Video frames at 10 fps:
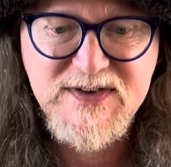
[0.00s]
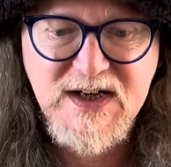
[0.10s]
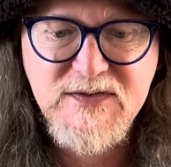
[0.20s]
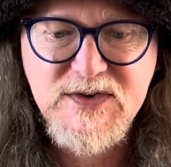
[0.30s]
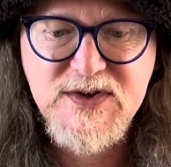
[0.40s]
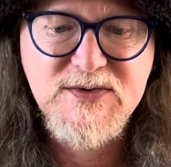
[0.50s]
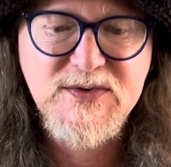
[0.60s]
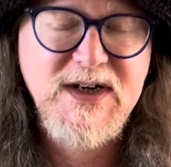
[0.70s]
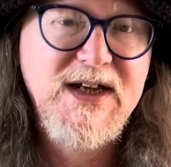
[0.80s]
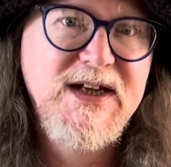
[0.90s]

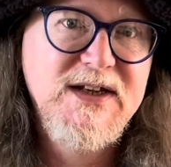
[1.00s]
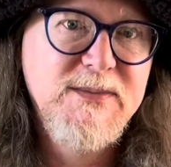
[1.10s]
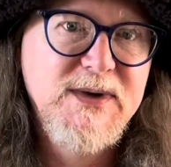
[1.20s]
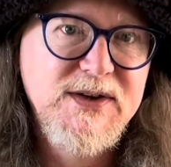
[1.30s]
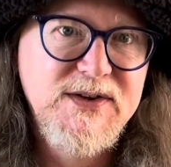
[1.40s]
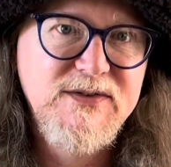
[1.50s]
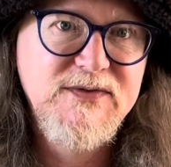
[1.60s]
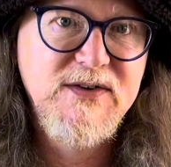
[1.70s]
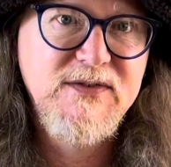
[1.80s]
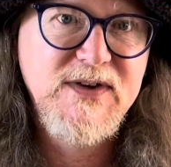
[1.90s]
anniversary in the month of
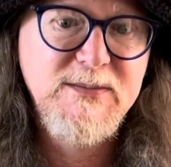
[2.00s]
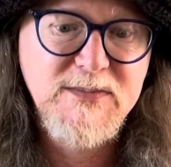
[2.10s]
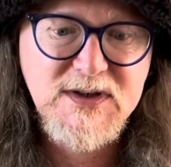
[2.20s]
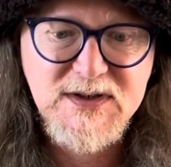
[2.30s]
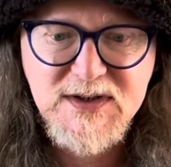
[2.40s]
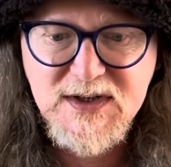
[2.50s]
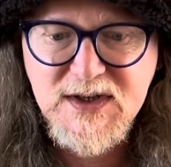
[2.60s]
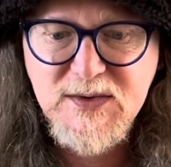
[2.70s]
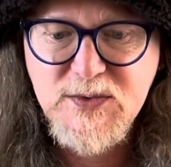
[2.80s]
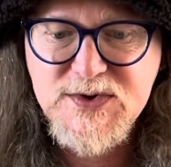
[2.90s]
November.
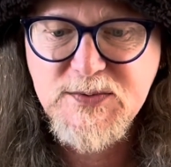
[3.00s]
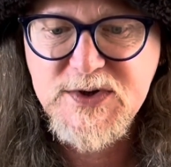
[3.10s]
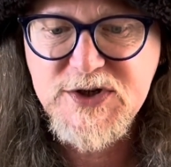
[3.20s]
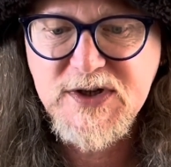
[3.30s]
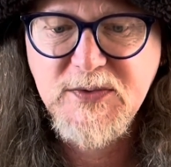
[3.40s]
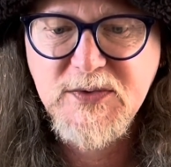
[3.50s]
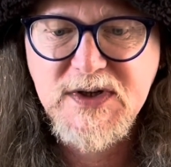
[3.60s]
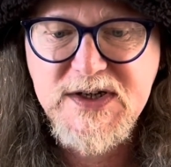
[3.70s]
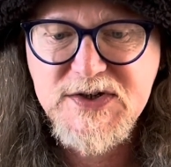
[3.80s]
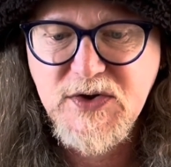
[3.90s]
It was originally
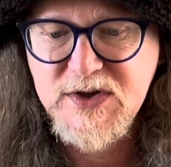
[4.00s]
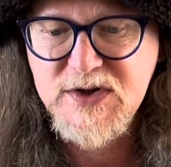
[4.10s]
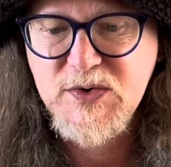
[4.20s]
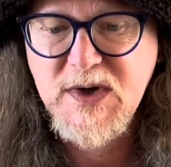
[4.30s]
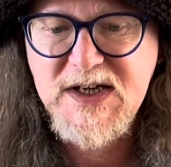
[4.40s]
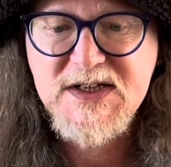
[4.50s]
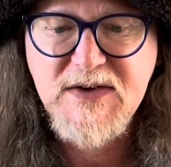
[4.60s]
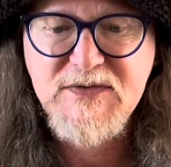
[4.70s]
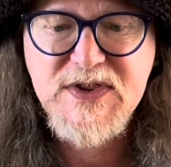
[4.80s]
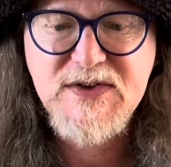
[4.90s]
released on the
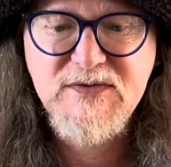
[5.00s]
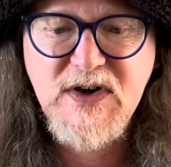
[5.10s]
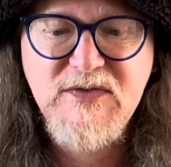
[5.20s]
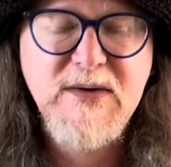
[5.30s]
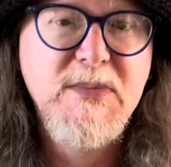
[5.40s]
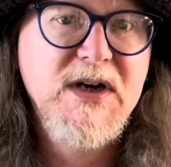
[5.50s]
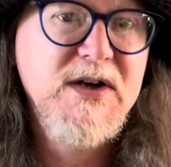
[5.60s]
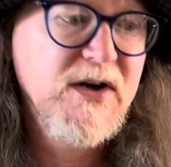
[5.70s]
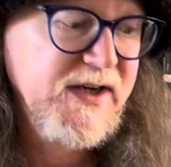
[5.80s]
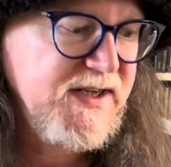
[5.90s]
27th of November
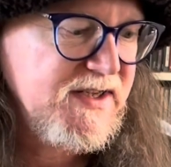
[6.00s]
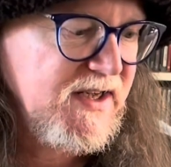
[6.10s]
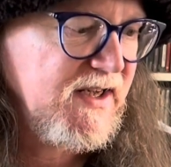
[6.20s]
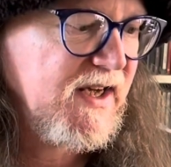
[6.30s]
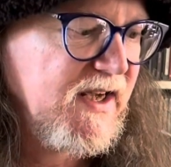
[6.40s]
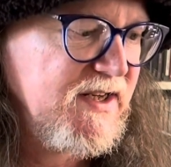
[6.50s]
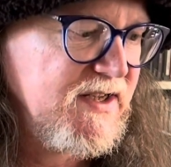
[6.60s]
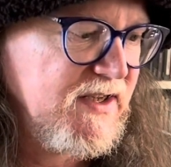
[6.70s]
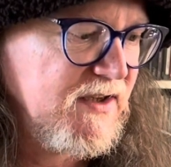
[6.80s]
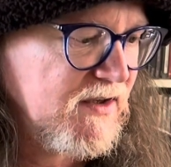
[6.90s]

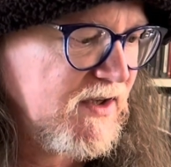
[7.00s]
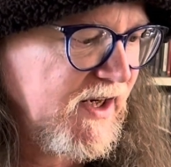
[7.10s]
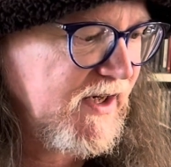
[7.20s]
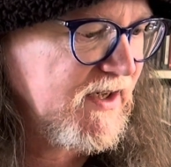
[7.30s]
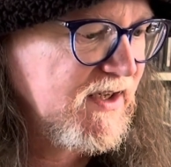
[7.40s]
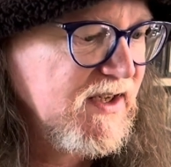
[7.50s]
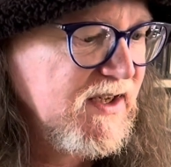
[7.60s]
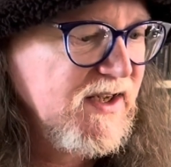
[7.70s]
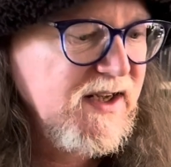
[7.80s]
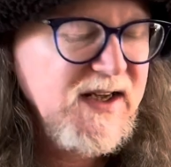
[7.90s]
1989.
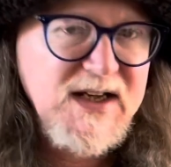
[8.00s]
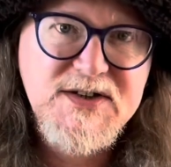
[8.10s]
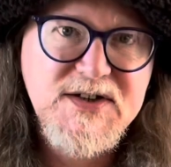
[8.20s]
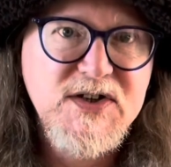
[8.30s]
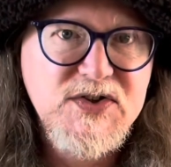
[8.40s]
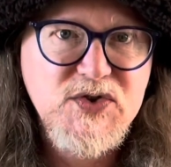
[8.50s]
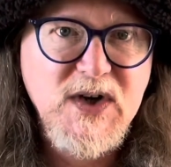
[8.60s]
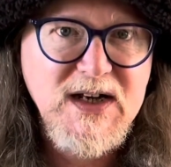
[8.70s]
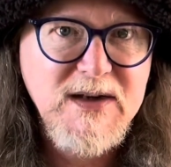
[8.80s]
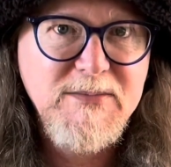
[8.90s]
It's an
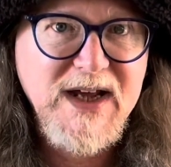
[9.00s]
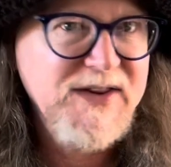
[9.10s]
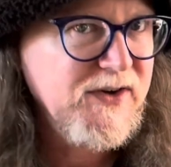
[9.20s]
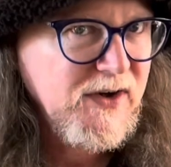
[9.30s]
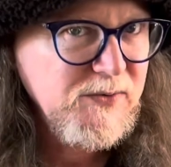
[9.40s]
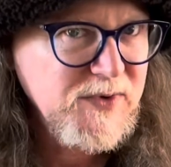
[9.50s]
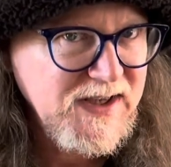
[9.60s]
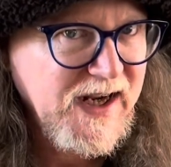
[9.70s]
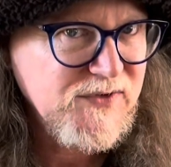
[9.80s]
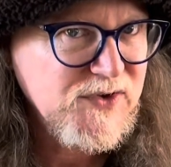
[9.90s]
Australian band that I
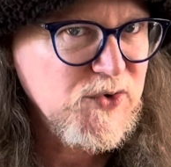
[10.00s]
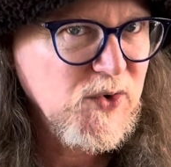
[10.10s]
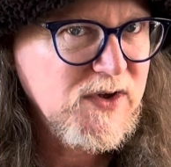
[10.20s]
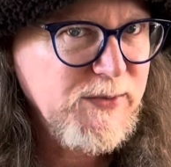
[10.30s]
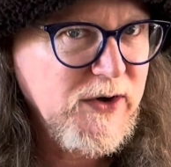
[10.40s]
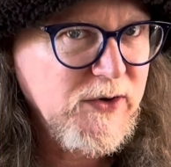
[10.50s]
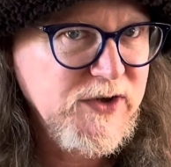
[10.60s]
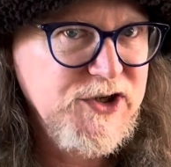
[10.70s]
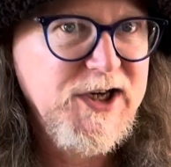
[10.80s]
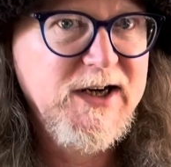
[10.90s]
really haven't talked about on
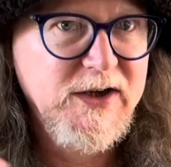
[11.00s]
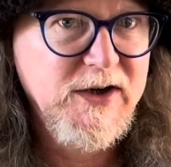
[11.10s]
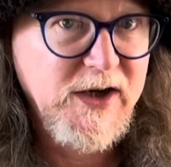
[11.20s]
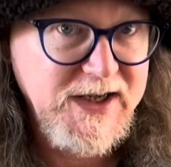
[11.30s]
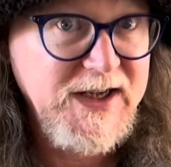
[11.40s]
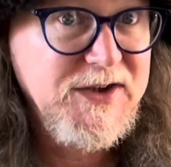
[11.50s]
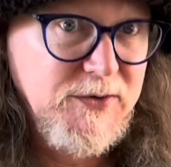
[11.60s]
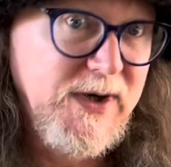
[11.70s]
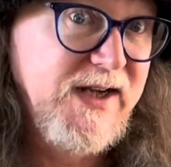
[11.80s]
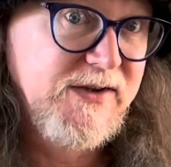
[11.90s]
the channel, and I need to
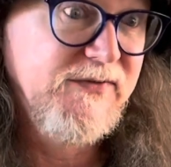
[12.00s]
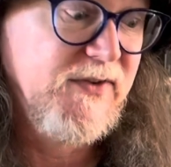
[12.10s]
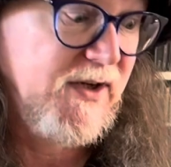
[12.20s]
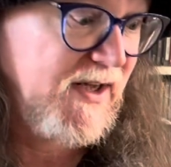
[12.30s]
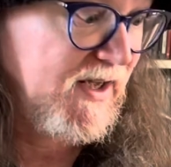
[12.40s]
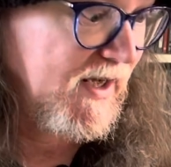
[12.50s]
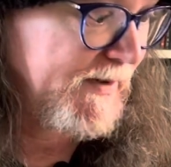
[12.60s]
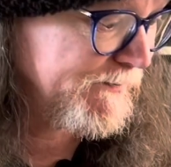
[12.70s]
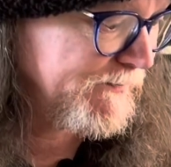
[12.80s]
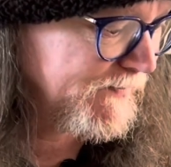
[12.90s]
rectify that
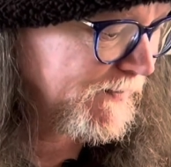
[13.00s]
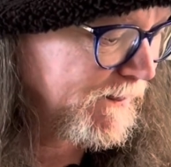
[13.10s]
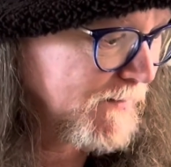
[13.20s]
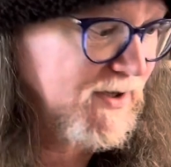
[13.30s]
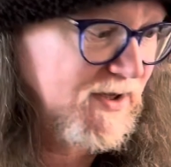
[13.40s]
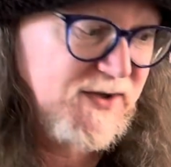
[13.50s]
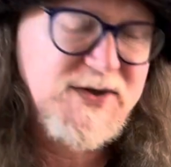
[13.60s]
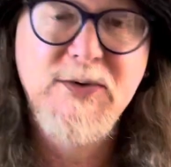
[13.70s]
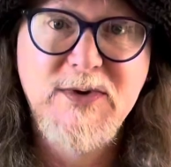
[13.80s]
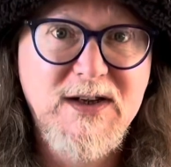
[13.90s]
because
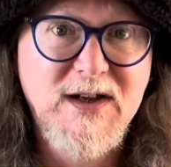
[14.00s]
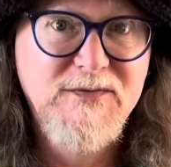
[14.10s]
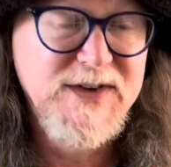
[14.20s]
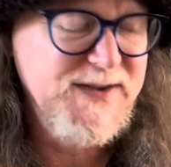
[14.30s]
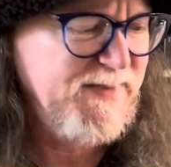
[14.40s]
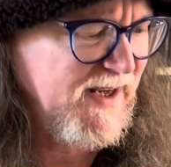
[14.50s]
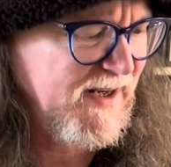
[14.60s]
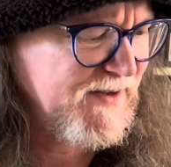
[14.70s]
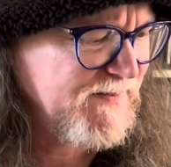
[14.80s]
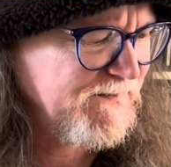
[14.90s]
I really love this band.